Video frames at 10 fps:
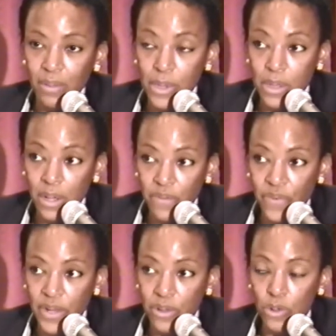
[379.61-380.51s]
still
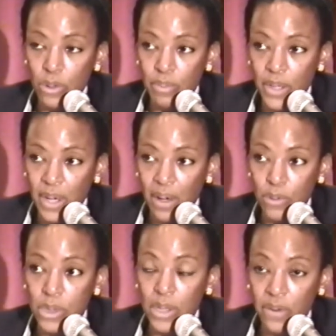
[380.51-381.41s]
afraid to speak out,
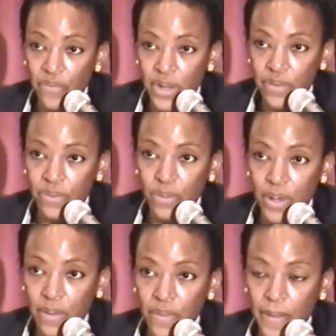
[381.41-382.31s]
still afraid to do
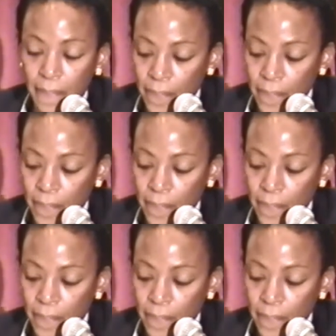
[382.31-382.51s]
anything.